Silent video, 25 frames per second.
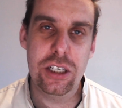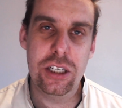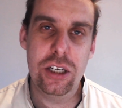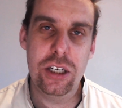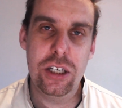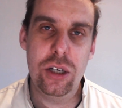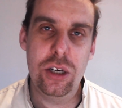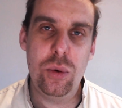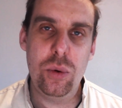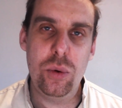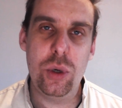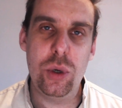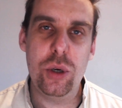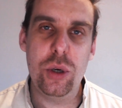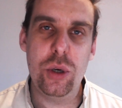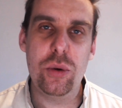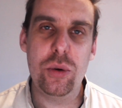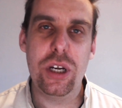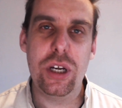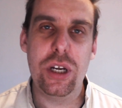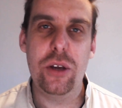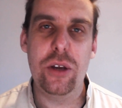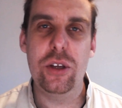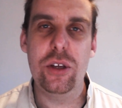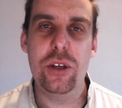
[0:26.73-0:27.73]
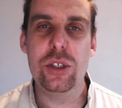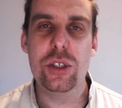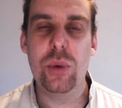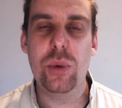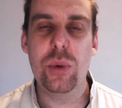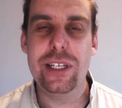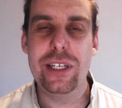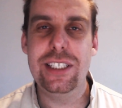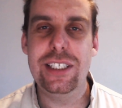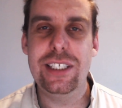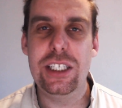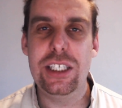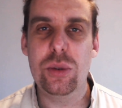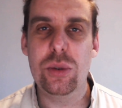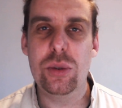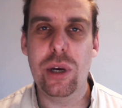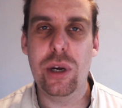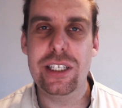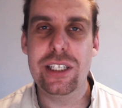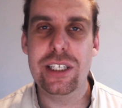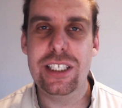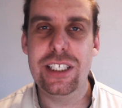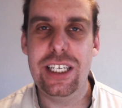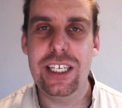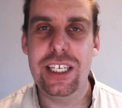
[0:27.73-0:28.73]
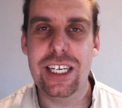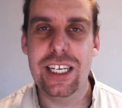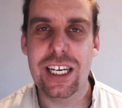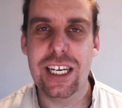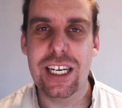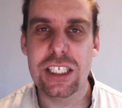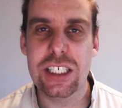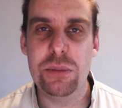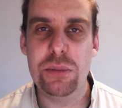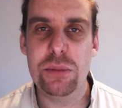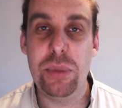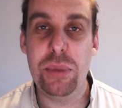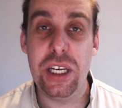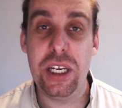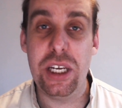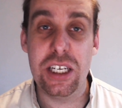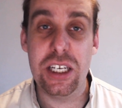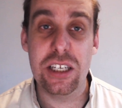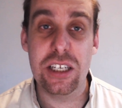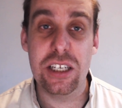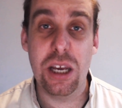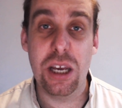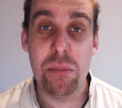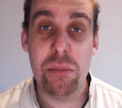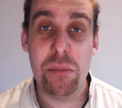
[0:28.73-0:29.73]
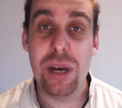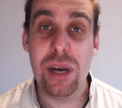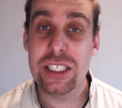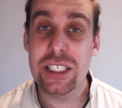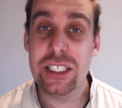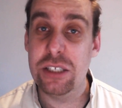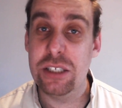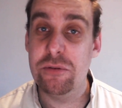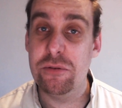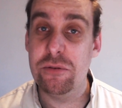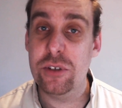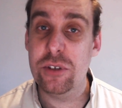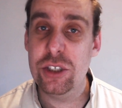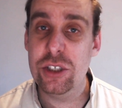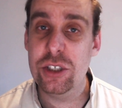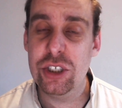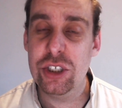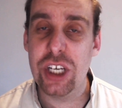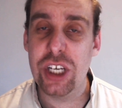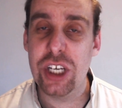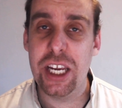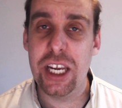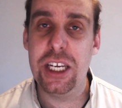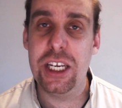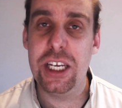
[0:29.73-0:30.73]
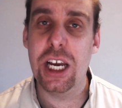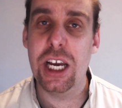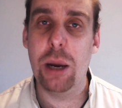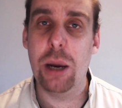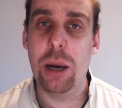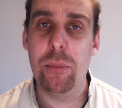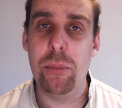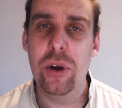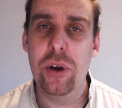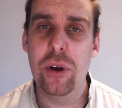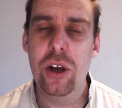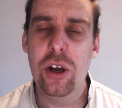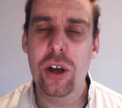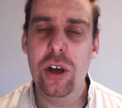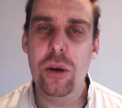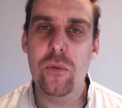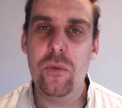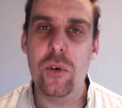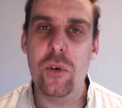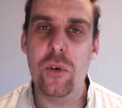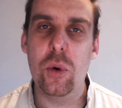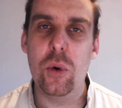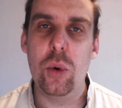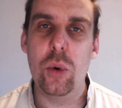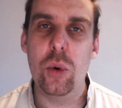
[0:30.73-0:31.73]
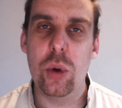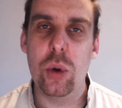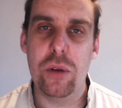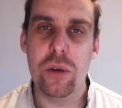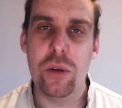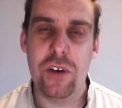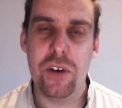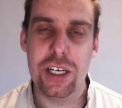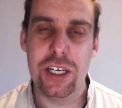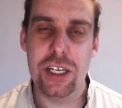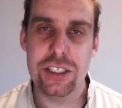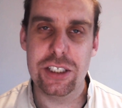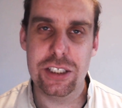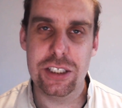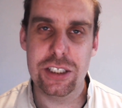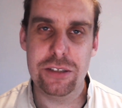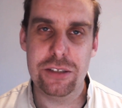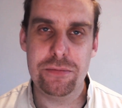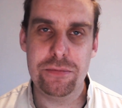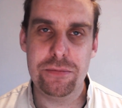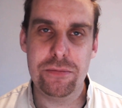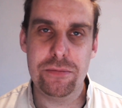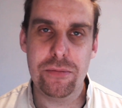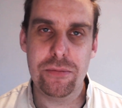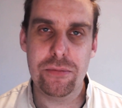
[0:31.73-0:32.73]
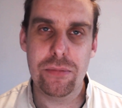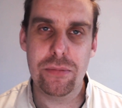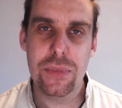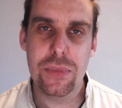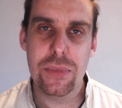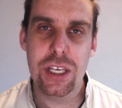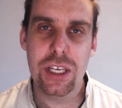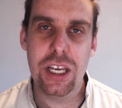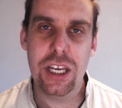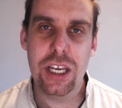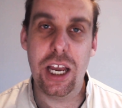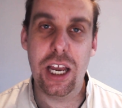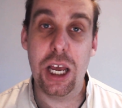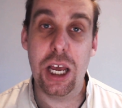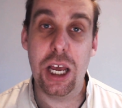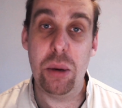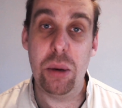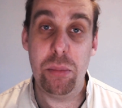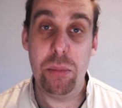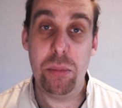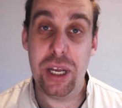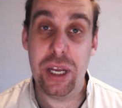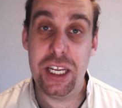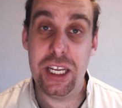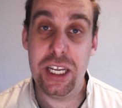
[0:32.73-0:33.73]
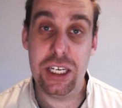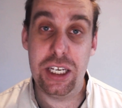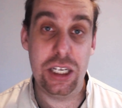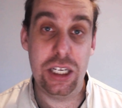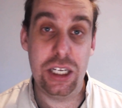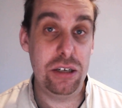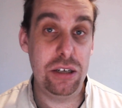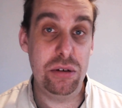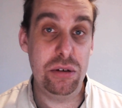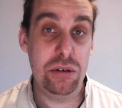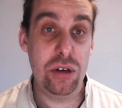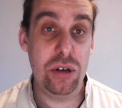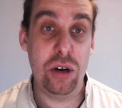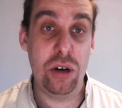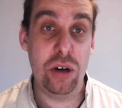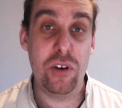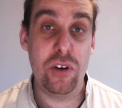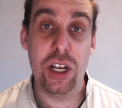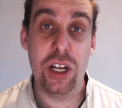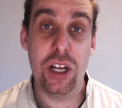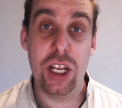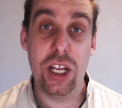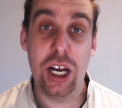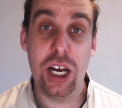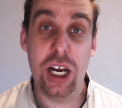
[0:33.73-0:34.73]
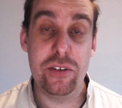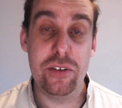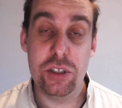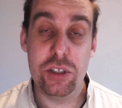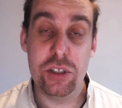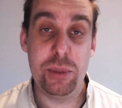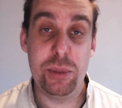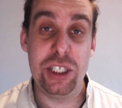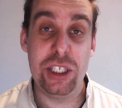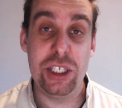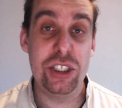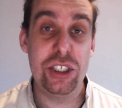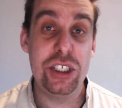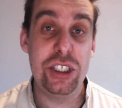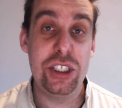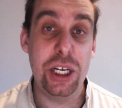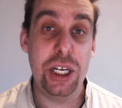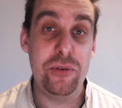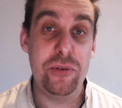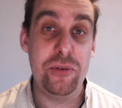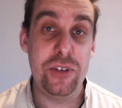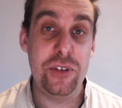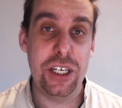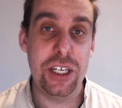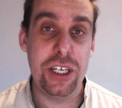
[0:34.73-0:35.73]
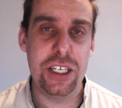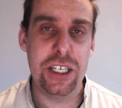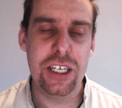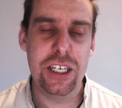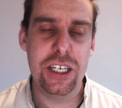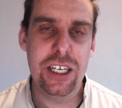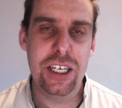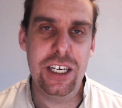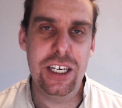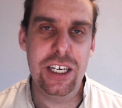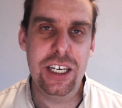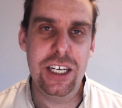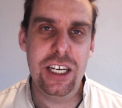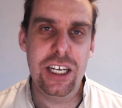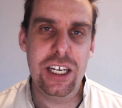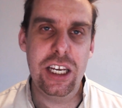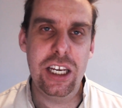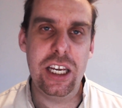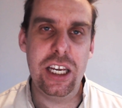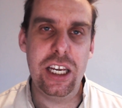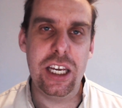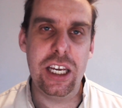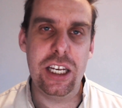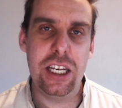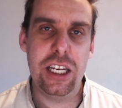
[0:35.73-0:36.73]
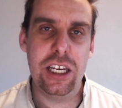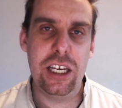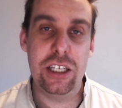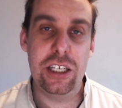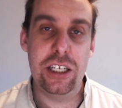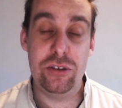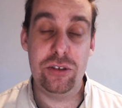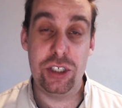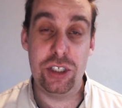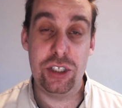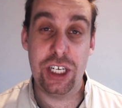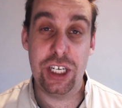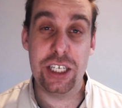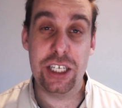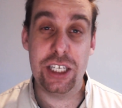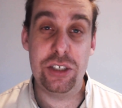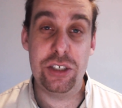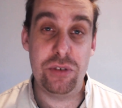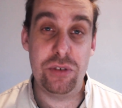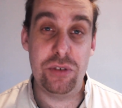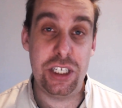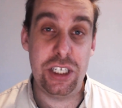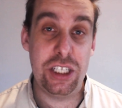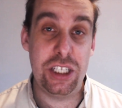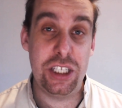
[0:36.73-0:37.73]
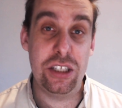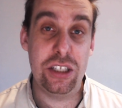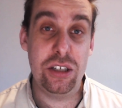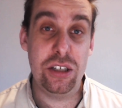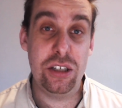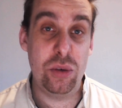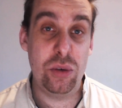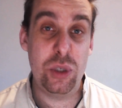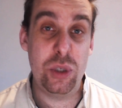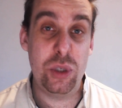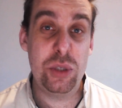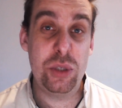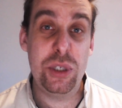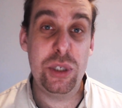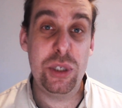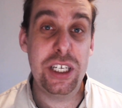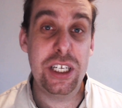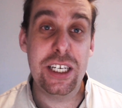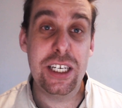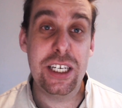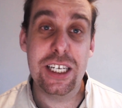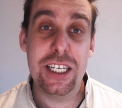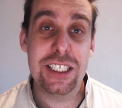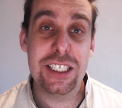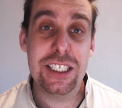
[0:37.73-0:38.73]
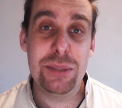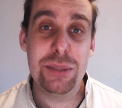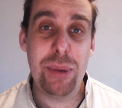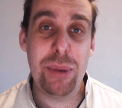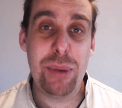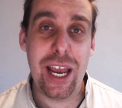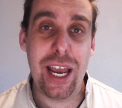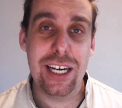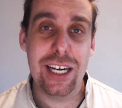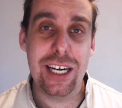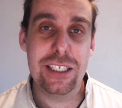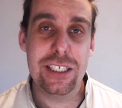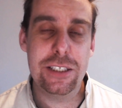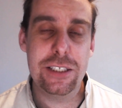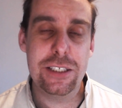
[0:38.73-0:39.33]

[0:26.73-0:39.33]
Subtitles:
We all know that 2020 has been a massive shake-up for all of us, and many of our lives have been shifted in a trajectory which we didn't expect.